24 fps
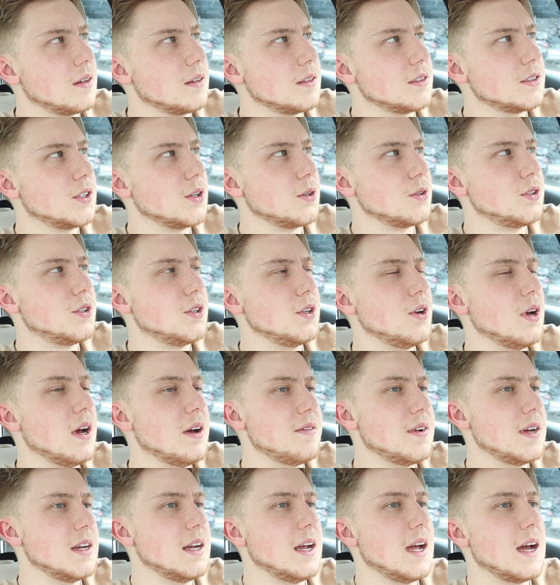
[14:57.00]
so, do you
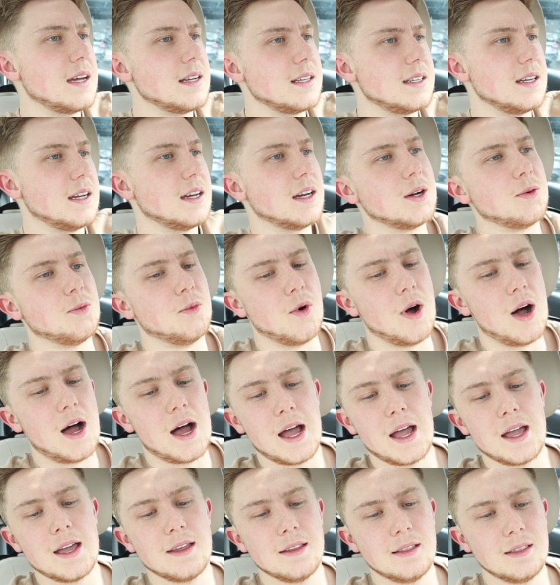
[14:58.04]
have any idea
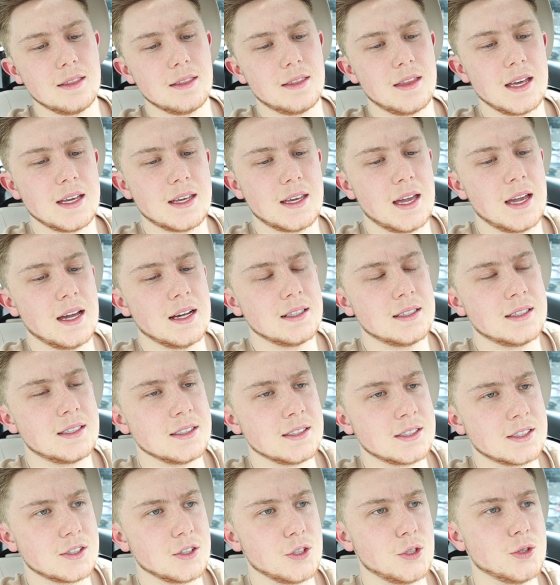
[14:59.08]
why they can't
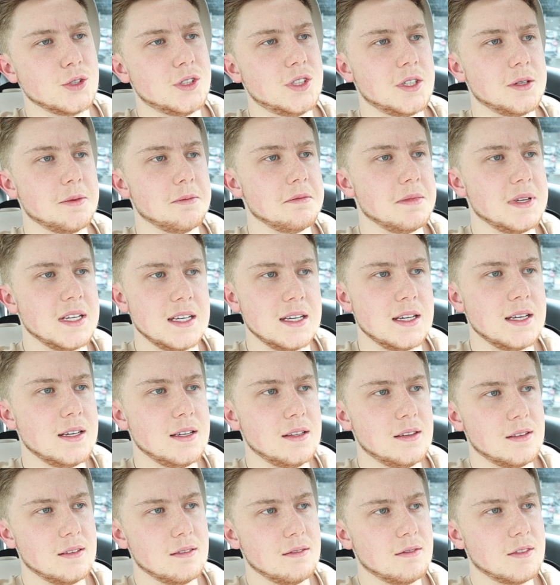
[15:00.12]
disclose to me,
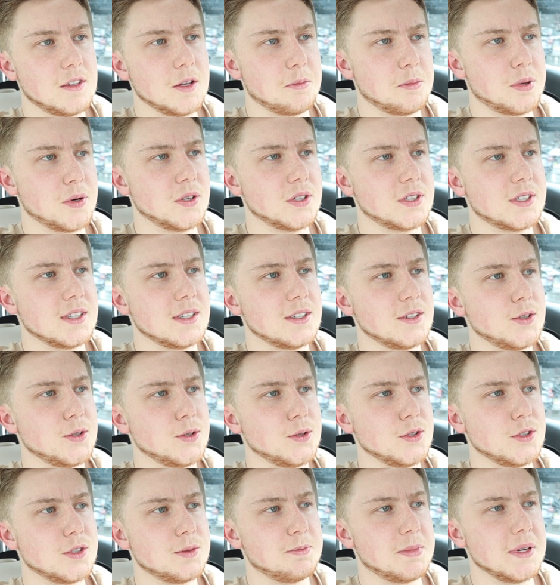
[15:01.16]
the person
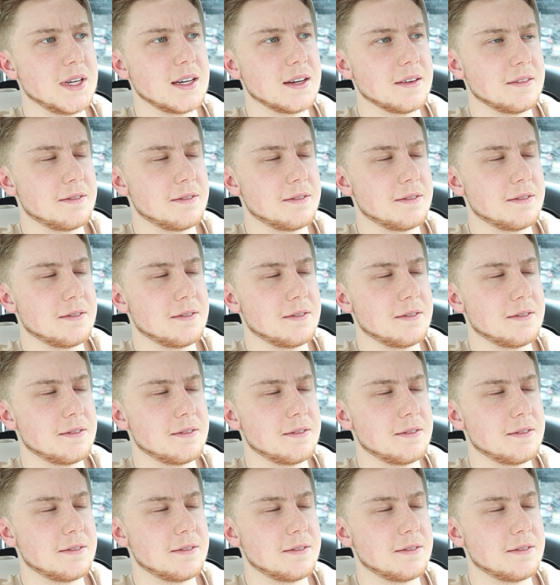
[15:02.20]
who's being